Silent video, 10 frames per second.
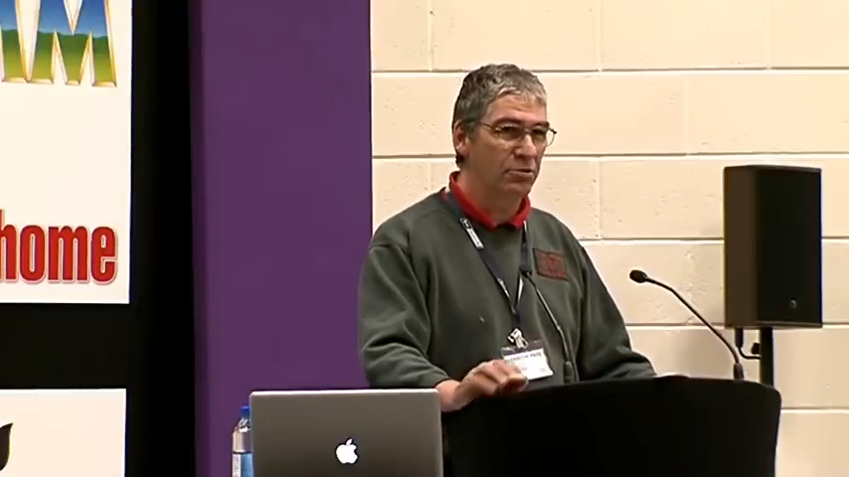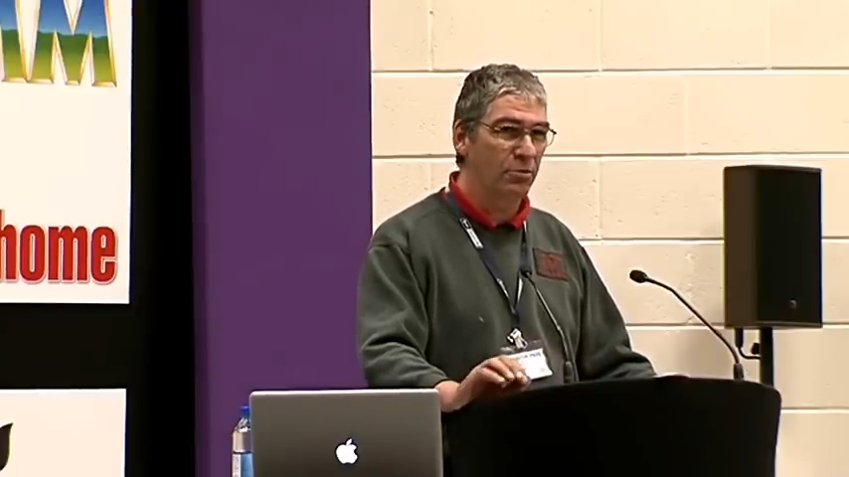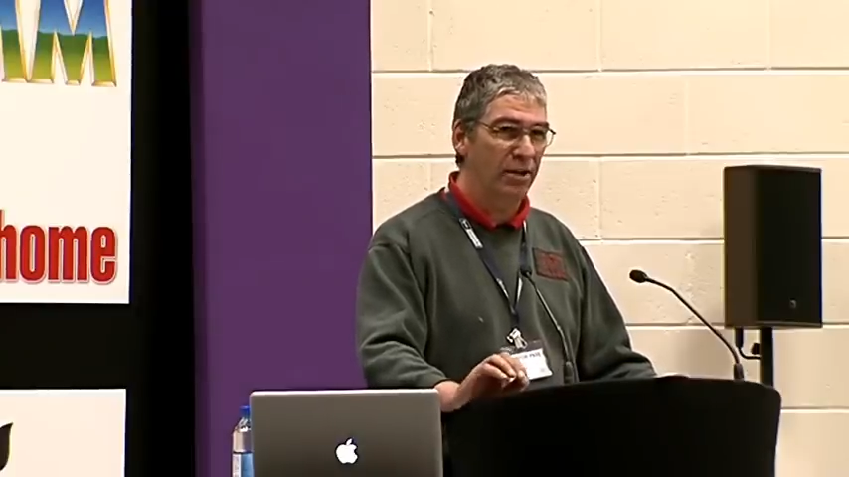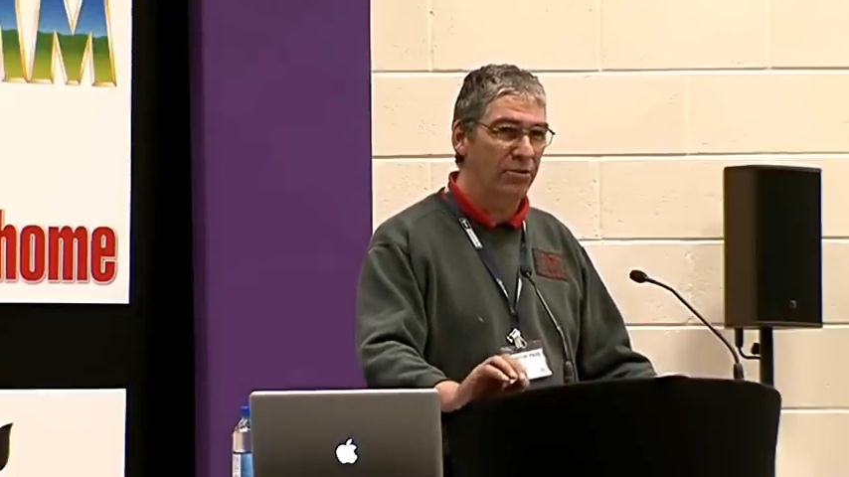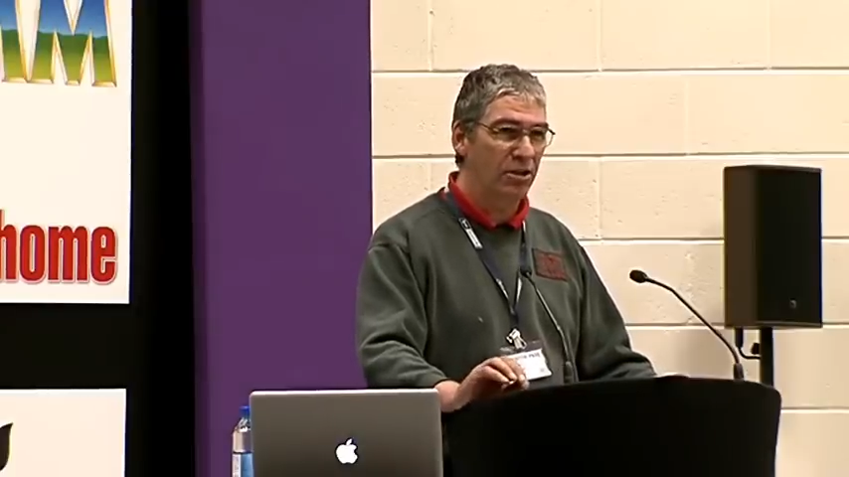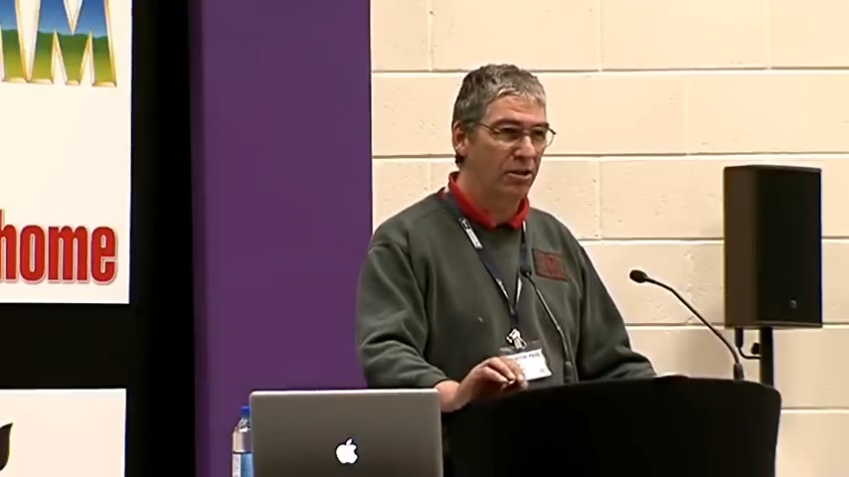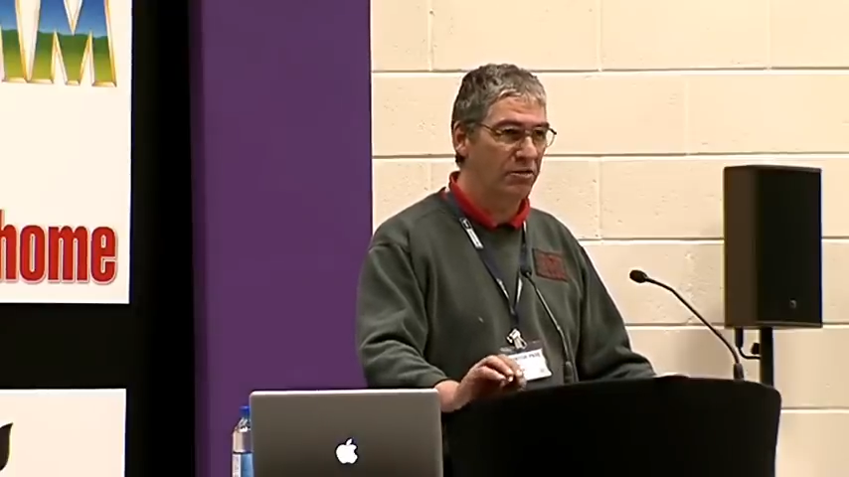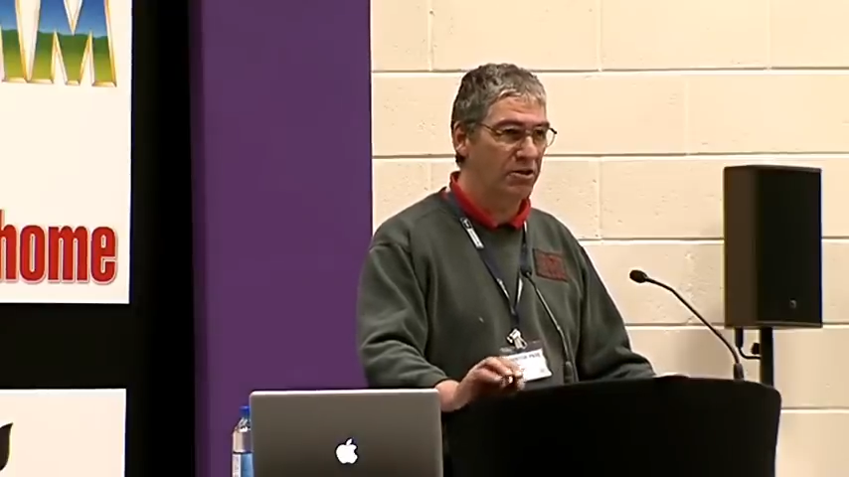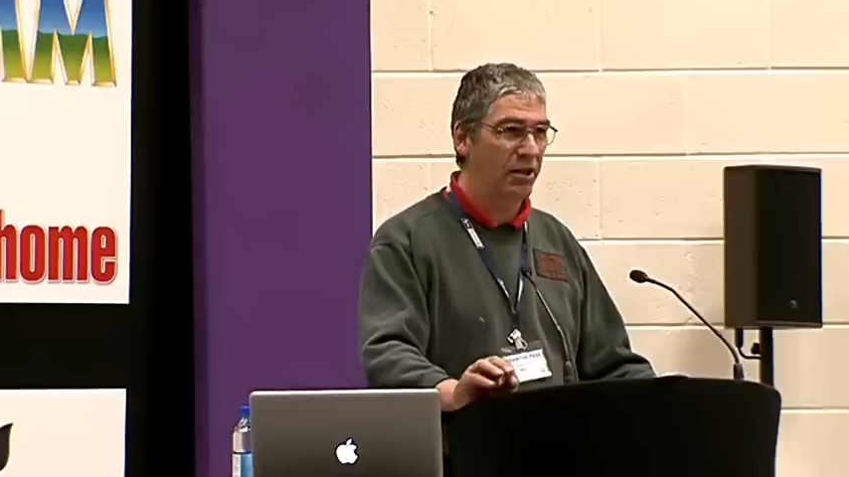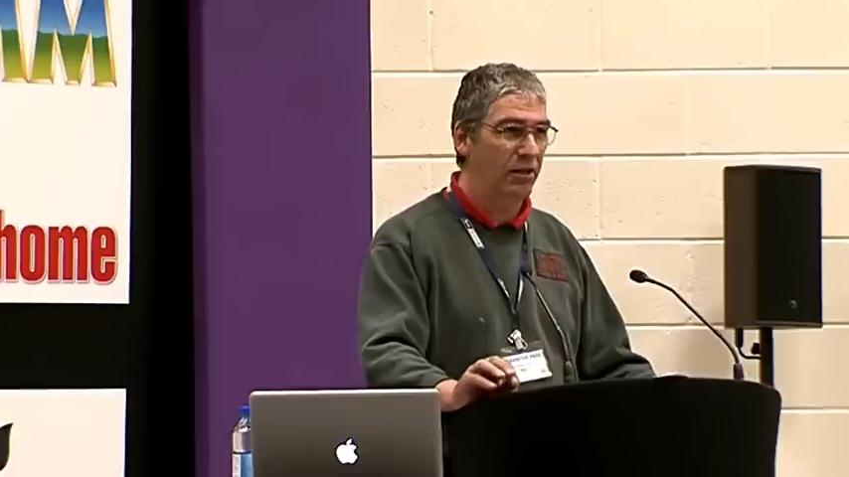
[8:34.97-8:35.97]
to about
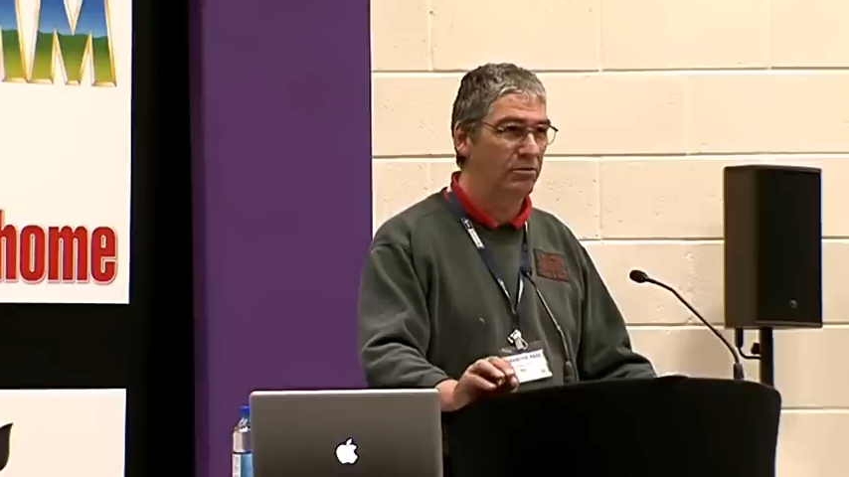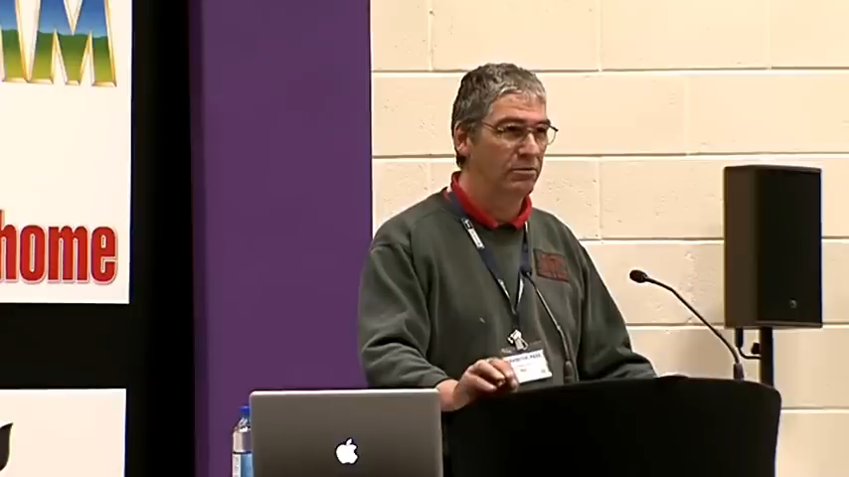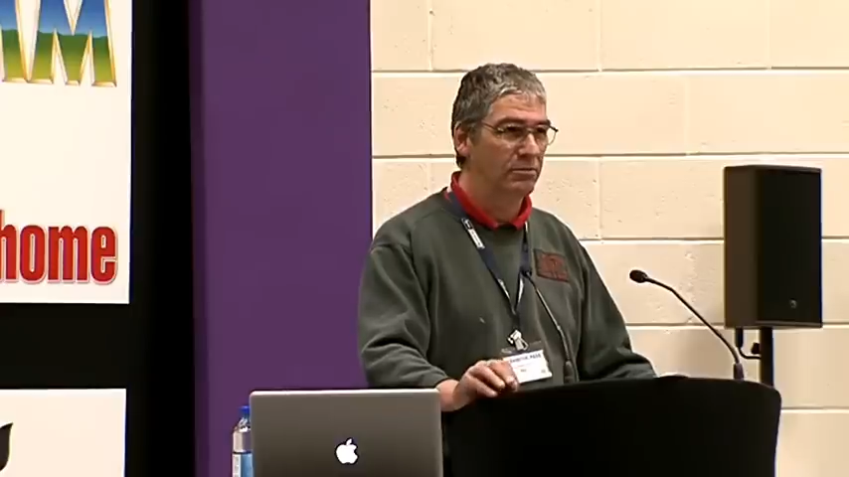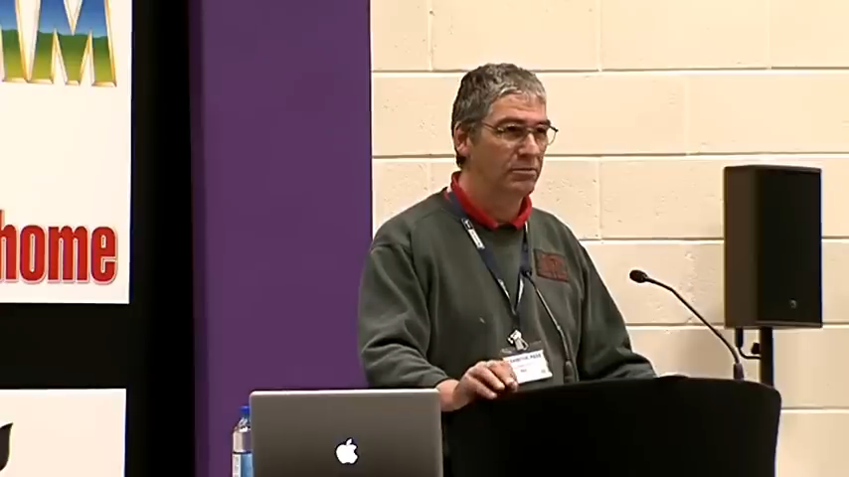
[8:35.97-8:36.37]
half scale.